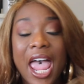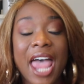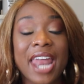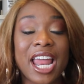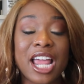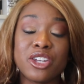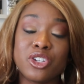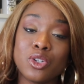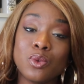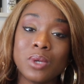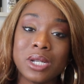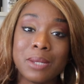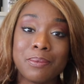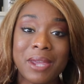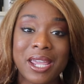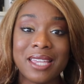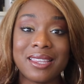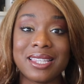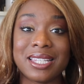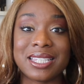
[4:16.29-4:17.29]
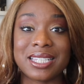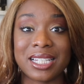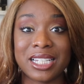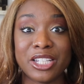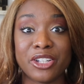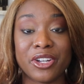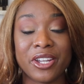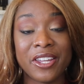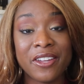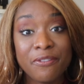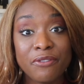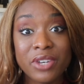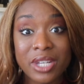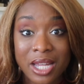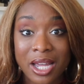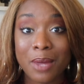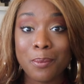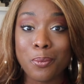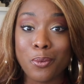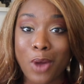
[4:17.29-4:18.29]
And I do want to make this clear. If
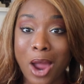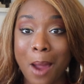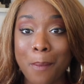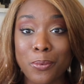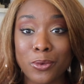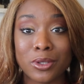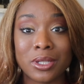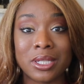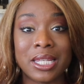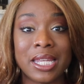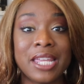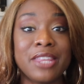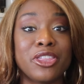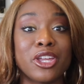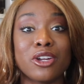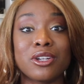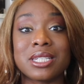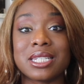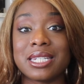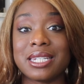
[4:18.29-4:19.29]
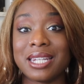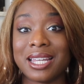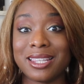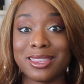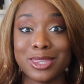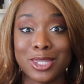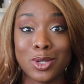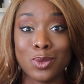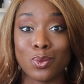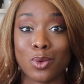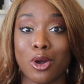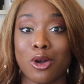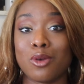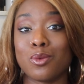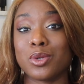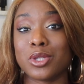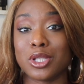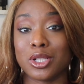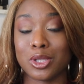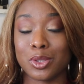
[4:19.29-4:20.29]
done properly, there is nothing
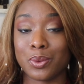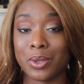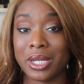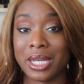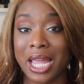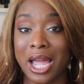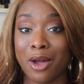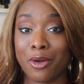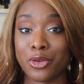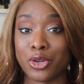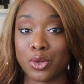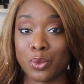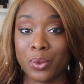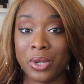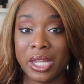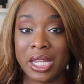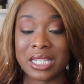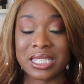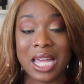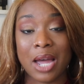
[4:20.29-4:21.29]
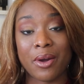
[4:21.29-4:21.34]
wrong with gluing down your wigs.